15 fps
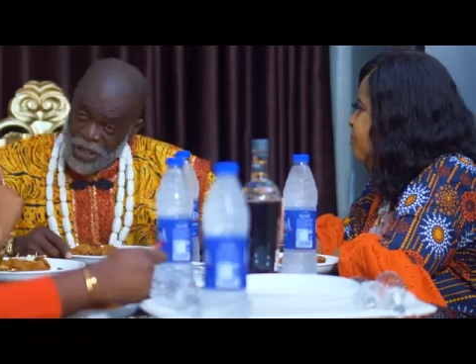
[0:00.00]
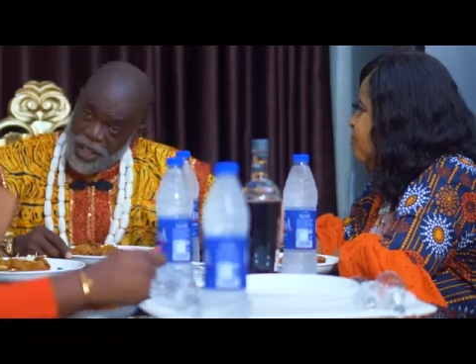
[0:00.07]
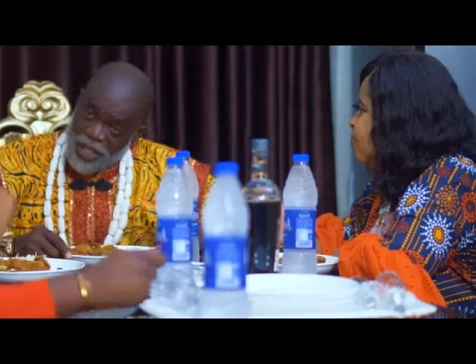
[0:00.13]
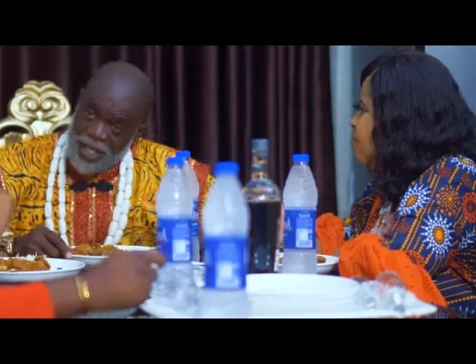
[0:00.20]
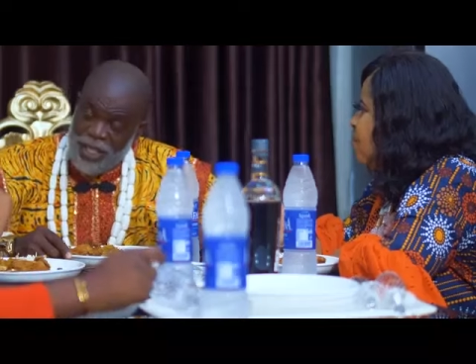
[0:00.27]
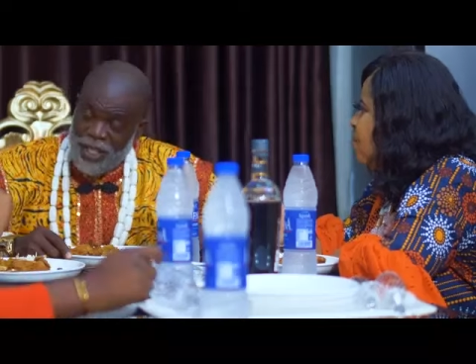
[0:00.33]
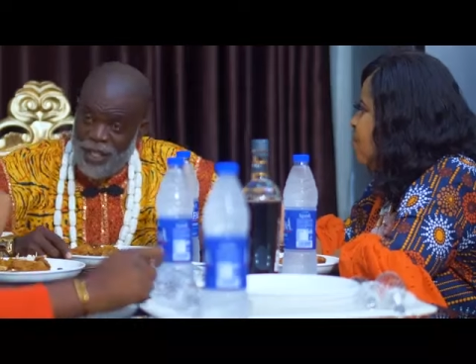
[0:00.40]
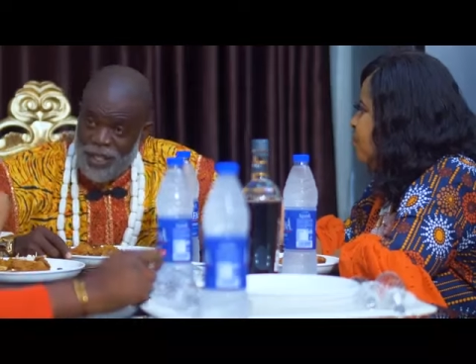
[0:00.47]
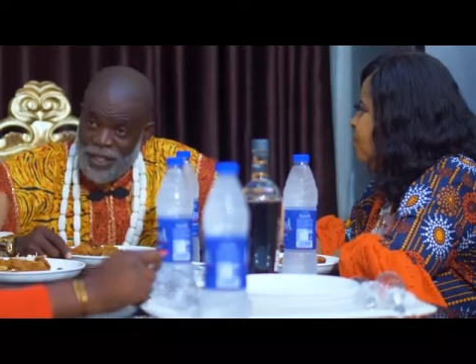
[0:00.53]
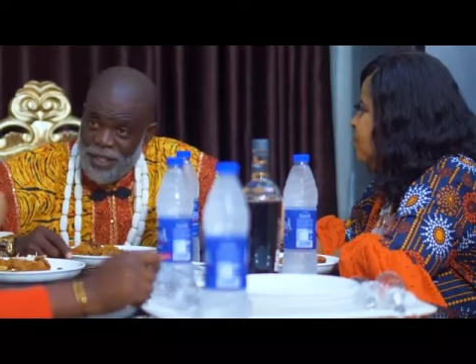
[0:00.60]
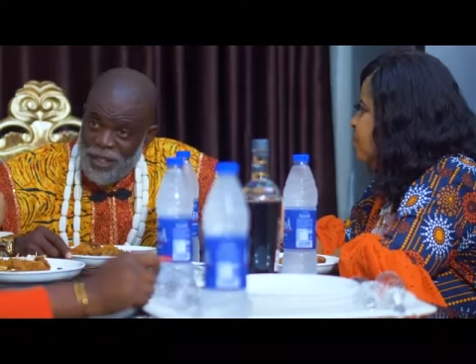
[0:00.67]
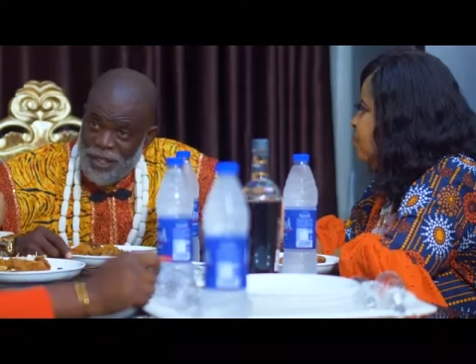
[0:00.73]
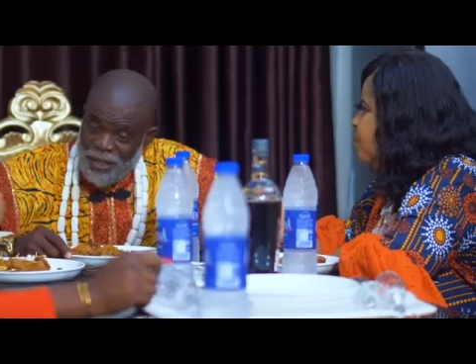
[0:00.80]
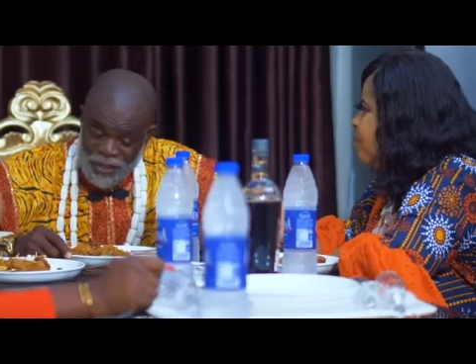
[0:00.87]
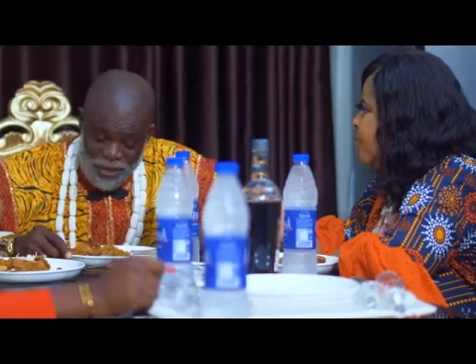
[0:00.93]

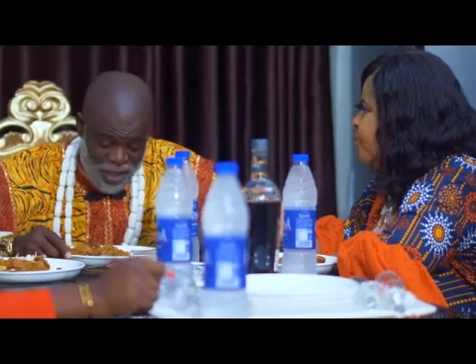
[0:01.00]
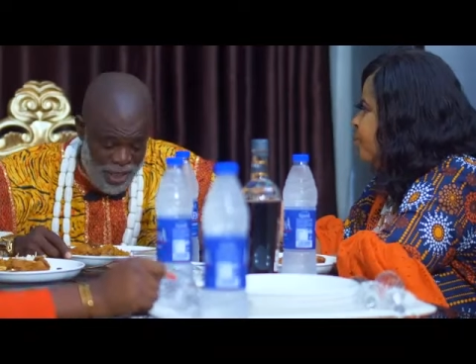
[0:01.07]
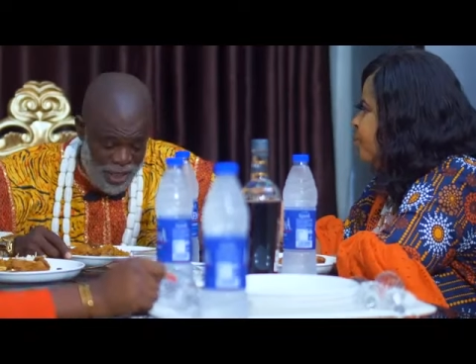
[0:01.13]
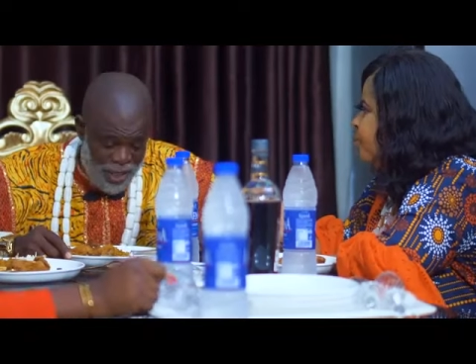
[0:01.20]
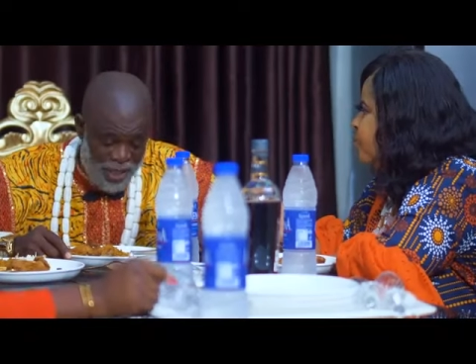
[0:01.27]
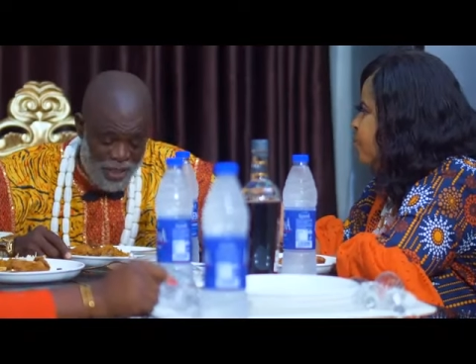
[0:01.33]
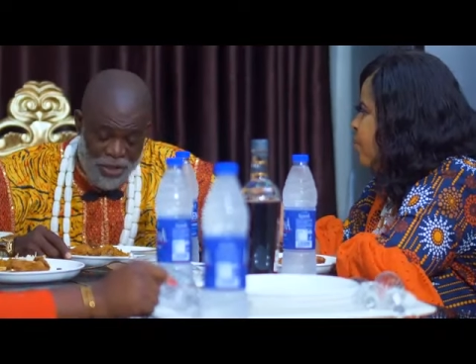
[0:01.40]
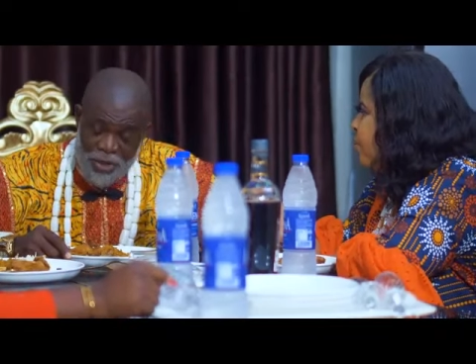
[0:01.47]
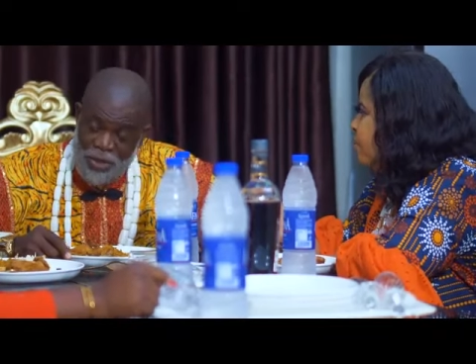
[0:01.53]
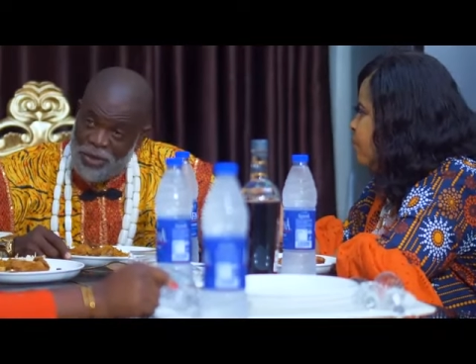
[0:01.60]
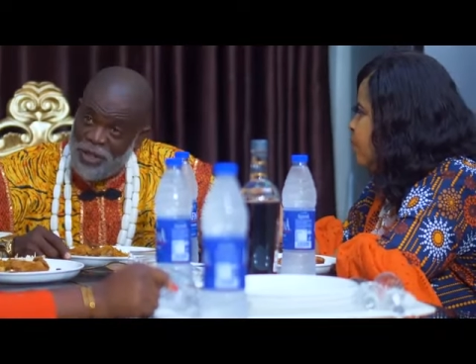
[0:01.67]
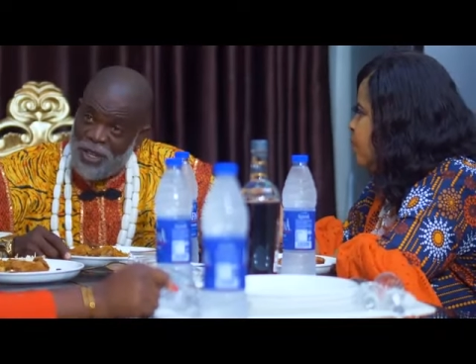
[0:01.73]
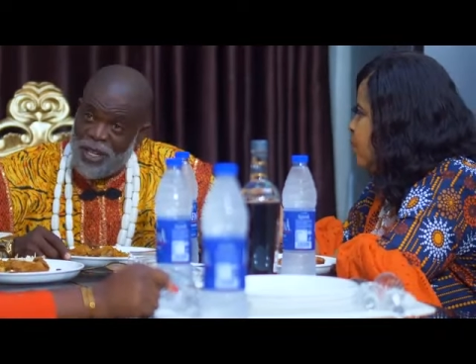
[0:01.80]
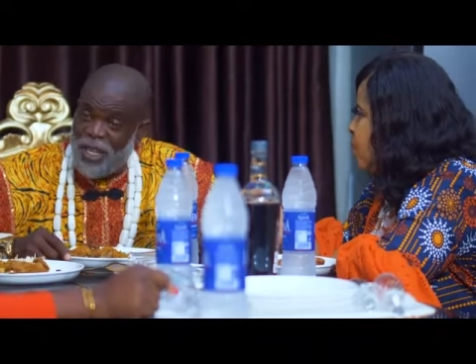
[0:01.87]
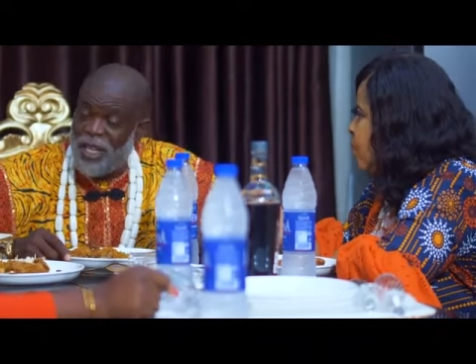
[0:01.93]
cheating, you decided
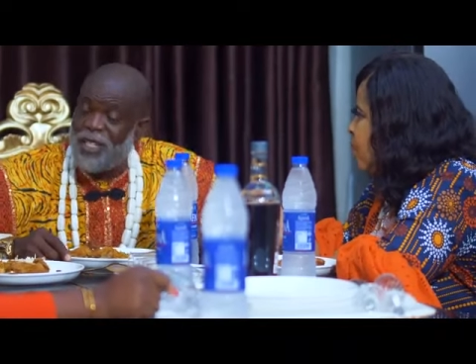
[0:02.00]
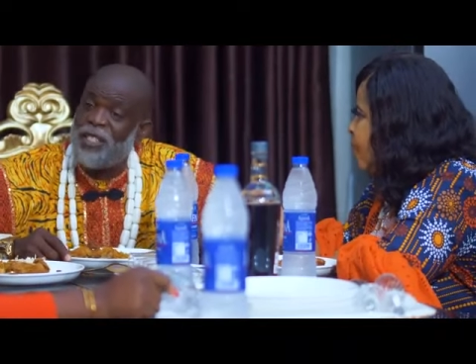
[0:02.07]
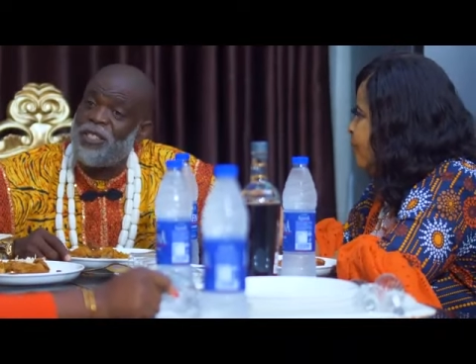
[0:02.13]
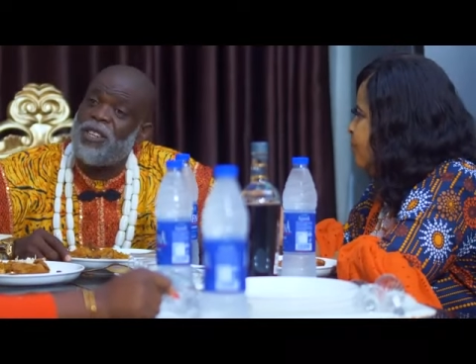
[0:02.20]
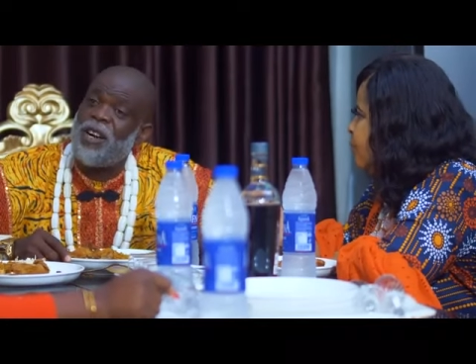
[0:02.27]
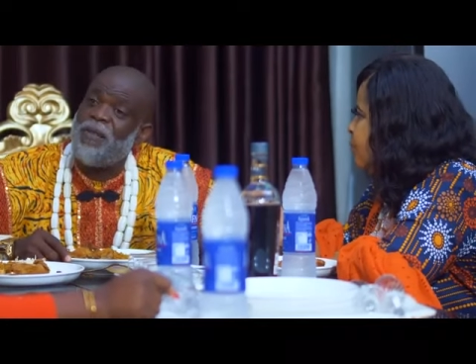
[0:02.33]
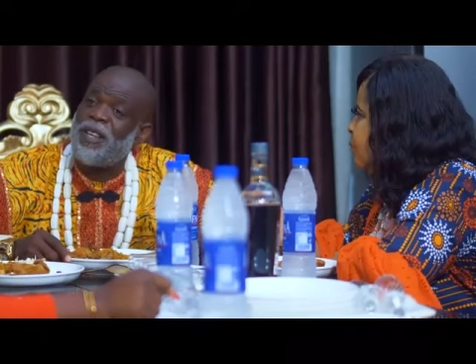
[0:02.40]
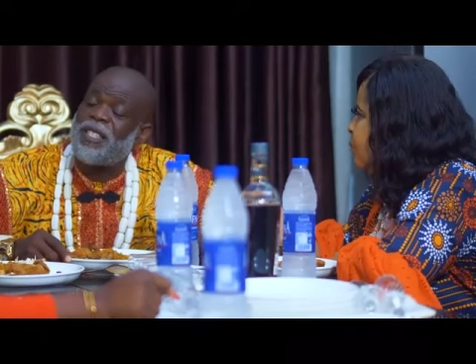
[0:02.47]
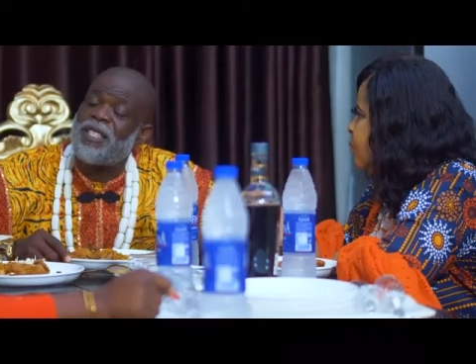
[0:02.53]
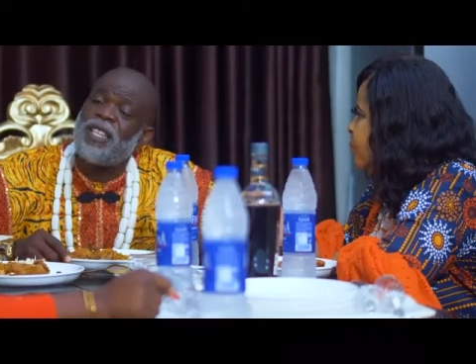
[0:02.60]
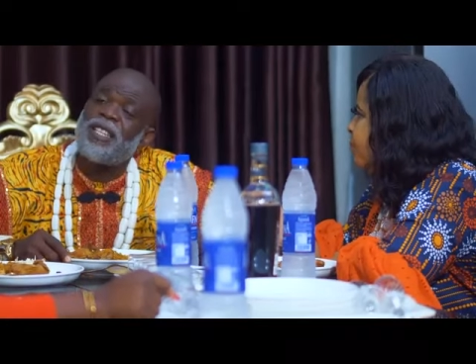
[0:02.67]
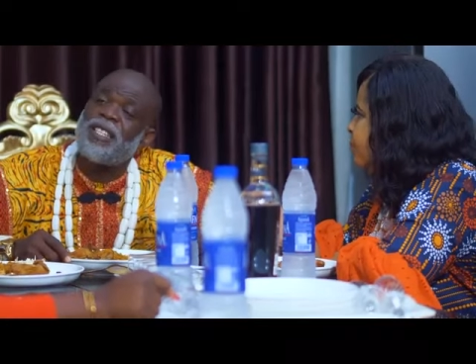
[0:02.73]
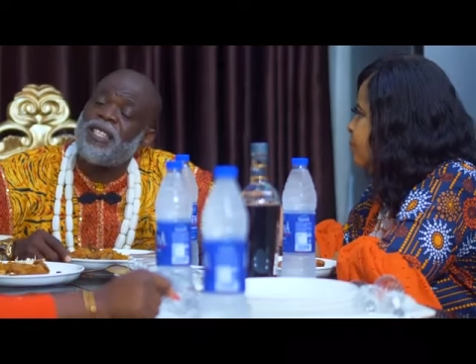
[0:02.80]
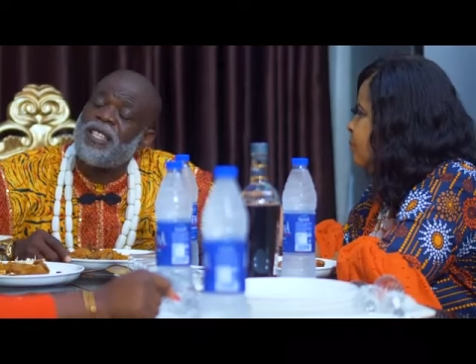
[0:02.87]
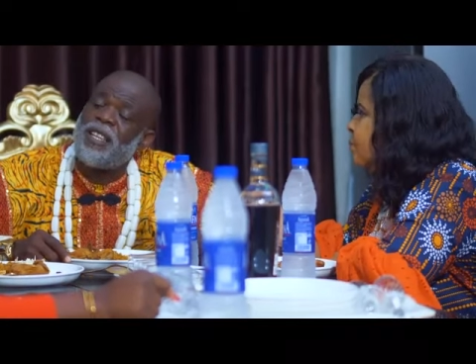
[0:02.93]
to relocate to our
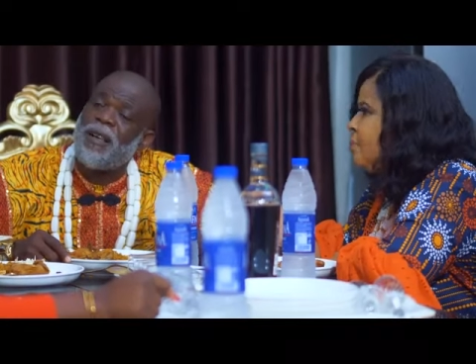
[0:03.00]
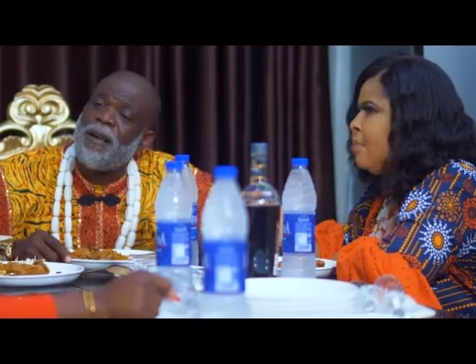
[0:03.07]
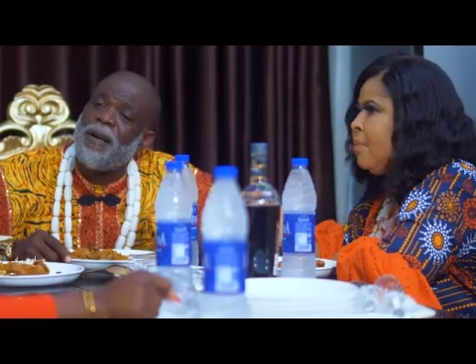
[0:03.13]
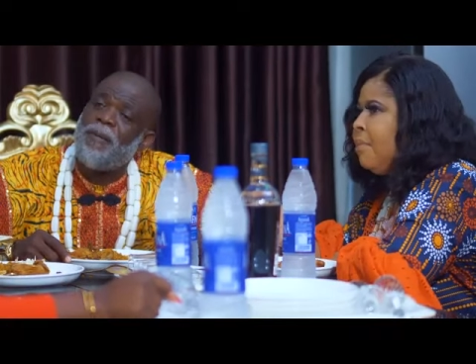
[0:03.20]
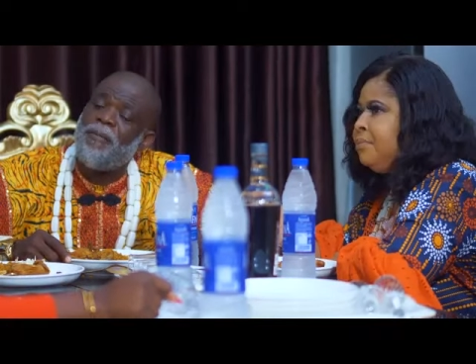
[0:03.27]
state.